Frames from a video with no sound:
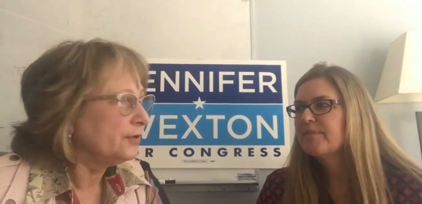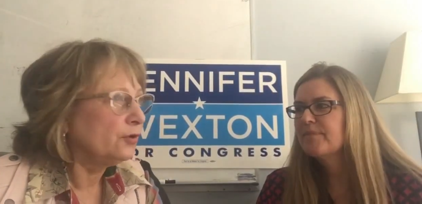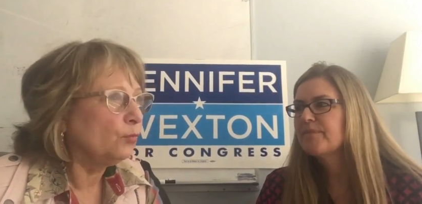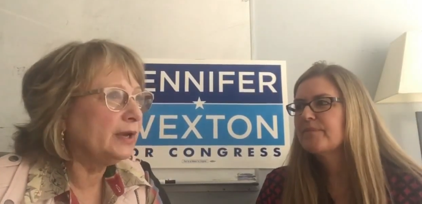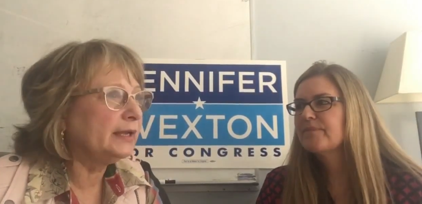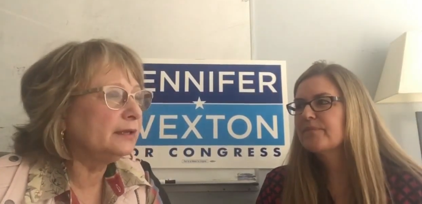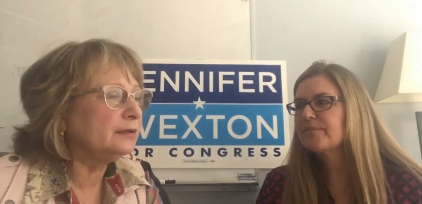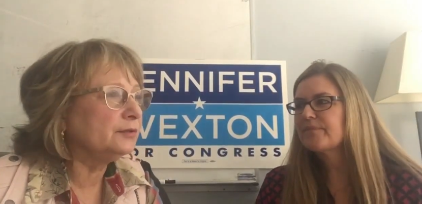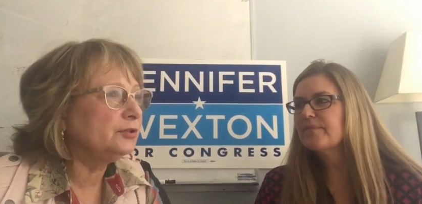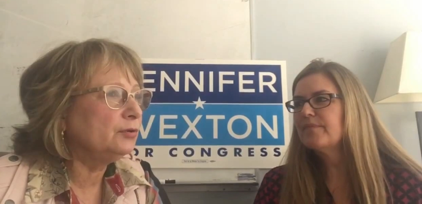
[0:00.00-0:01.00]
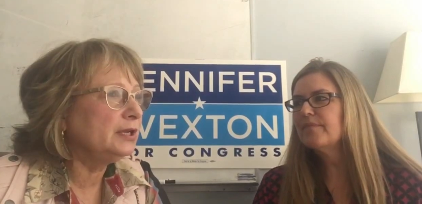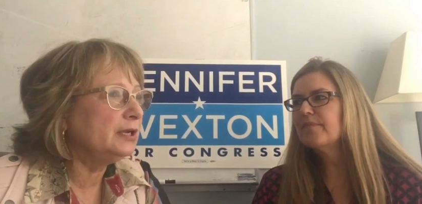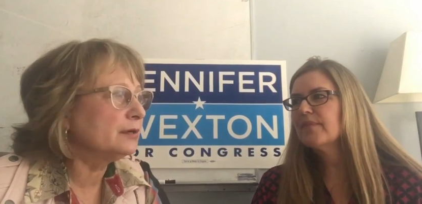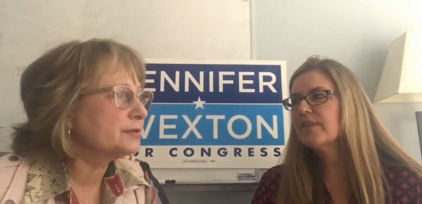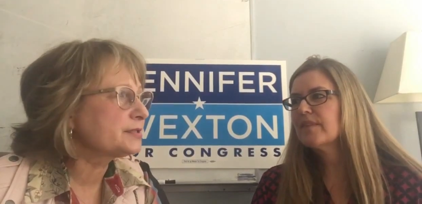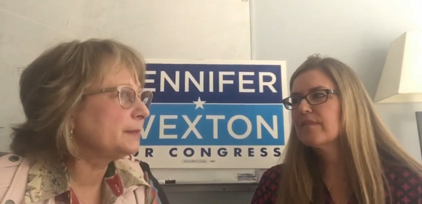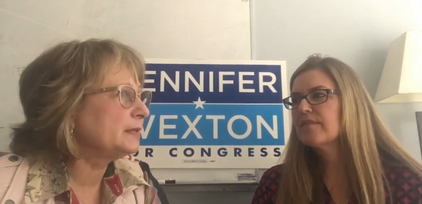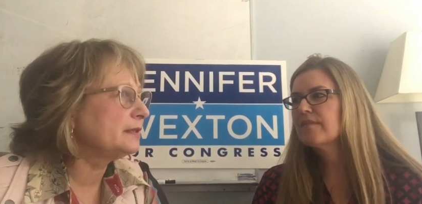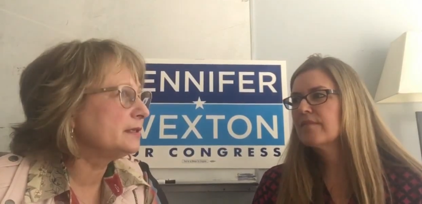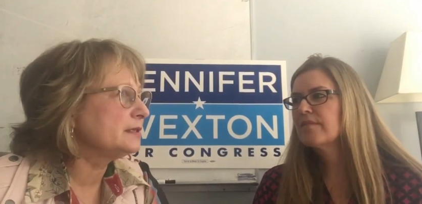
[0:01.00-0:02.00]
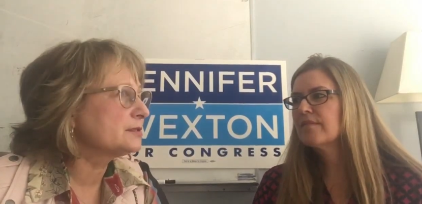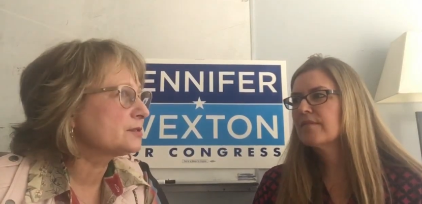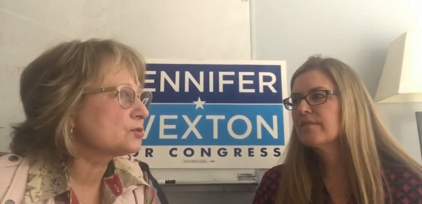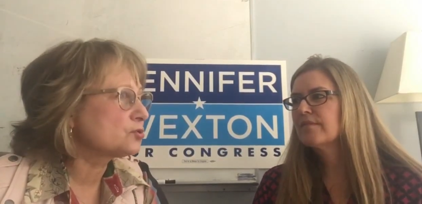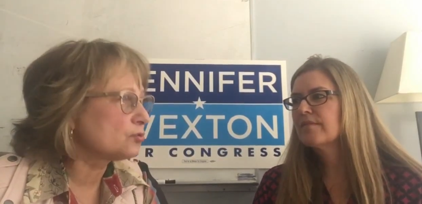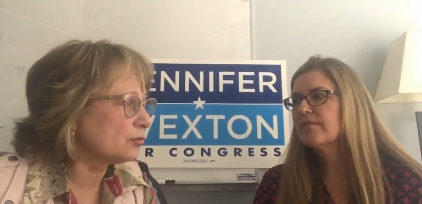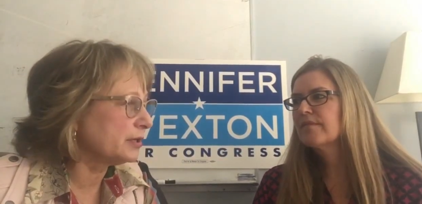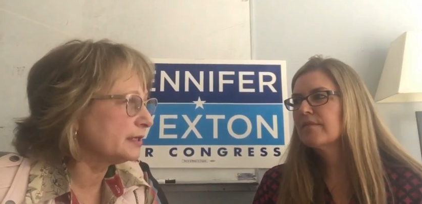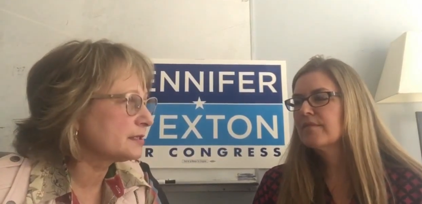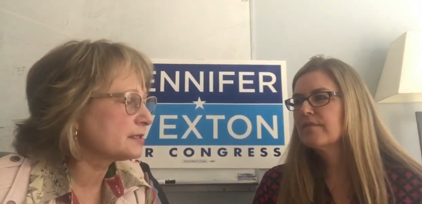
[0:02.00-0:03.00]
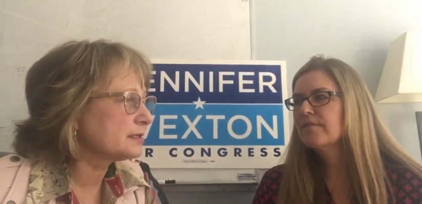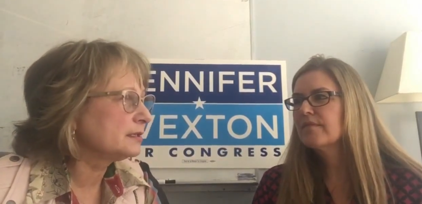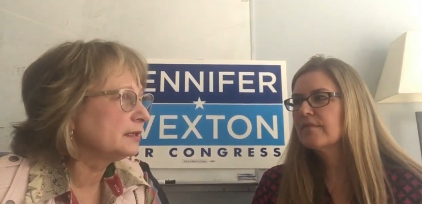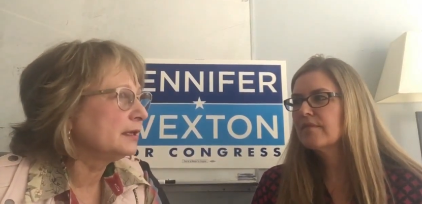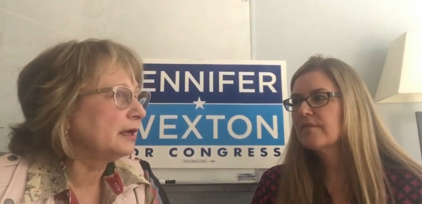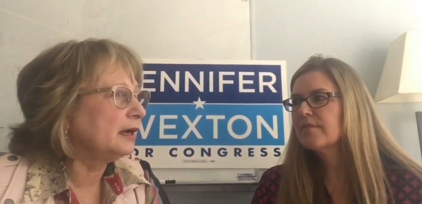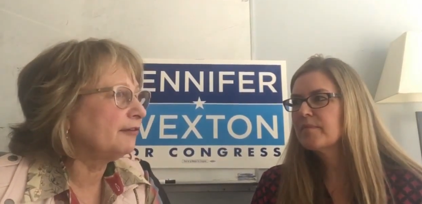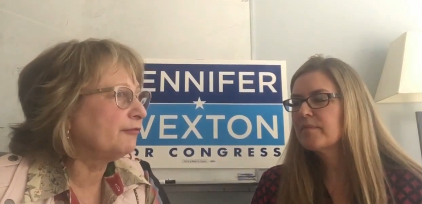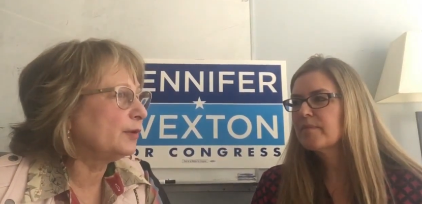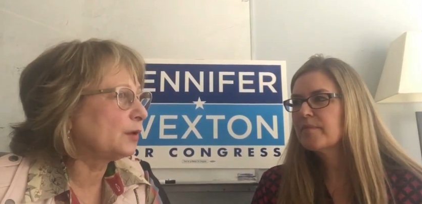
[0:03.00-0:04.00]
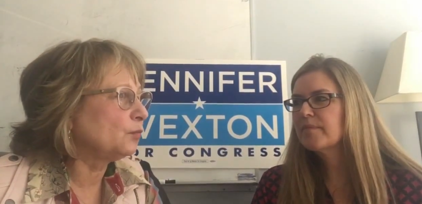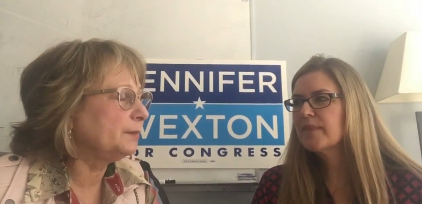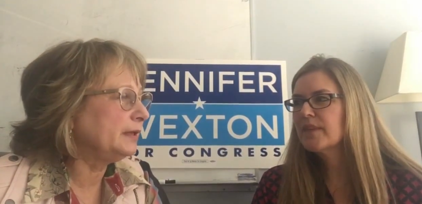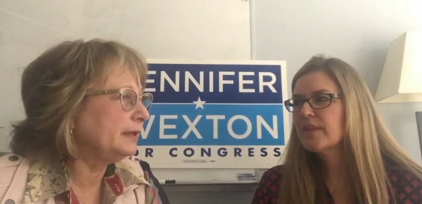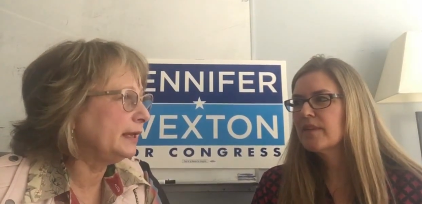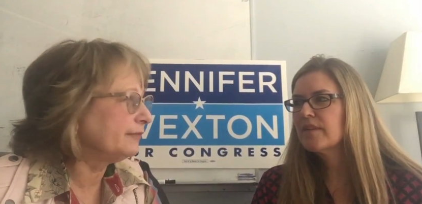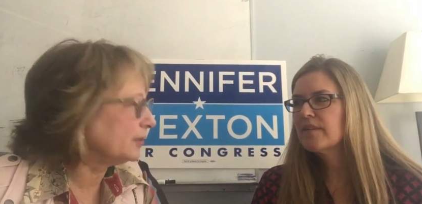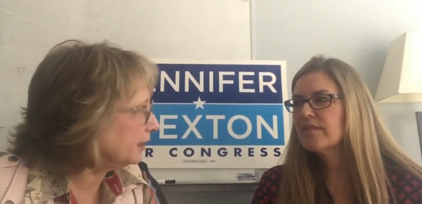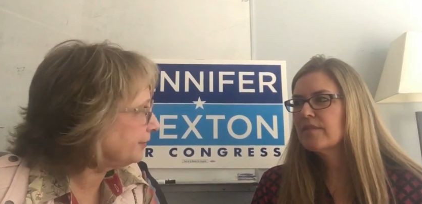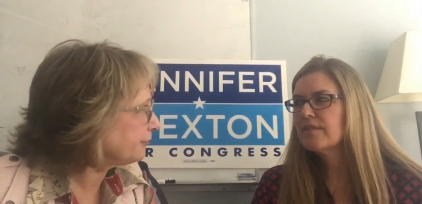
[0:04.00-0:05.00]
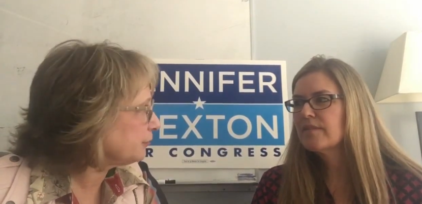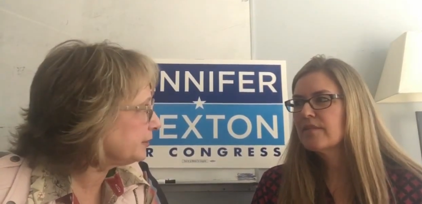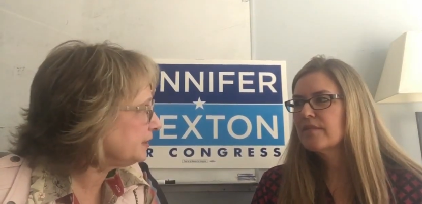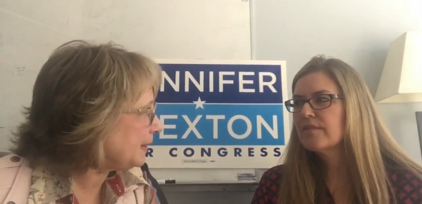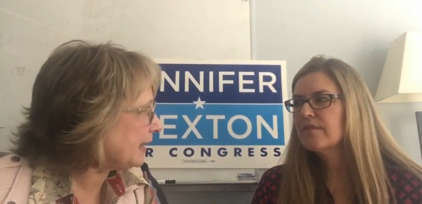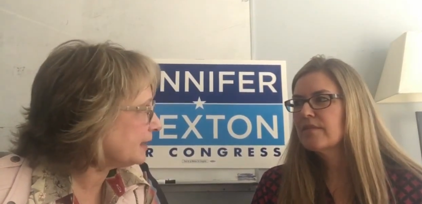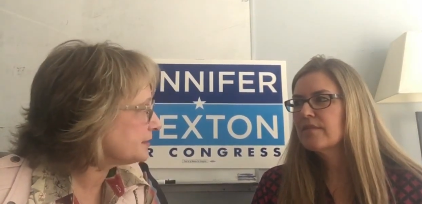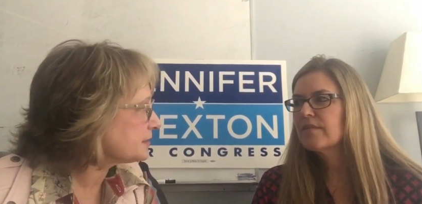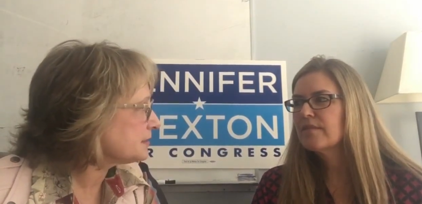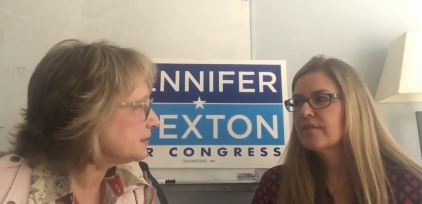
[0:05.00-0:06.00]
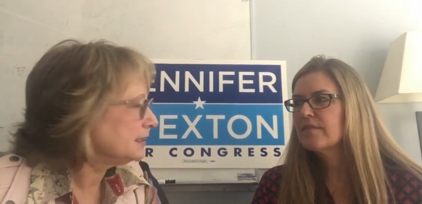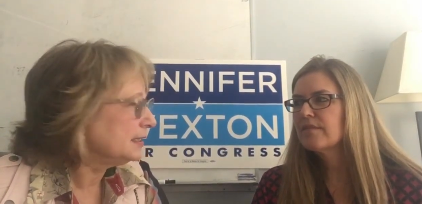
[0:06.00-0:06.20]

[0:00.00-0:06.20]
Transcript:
Speaker 1: When you hear some of these stories of what women have gone through in the past